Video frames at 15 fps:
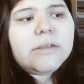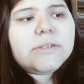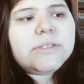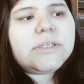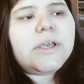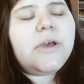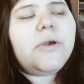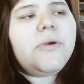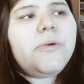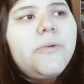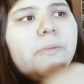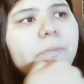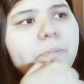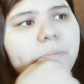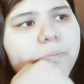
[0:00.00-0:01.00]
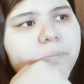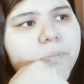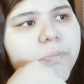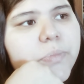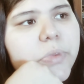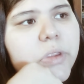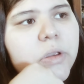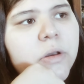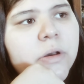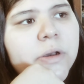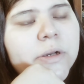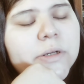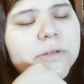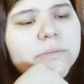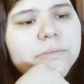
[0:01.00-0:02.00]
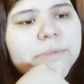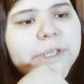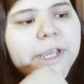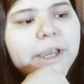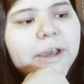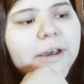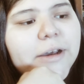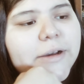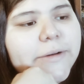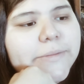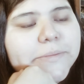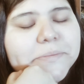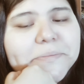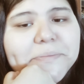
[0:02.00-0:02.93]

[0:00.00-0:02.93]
So, yeah.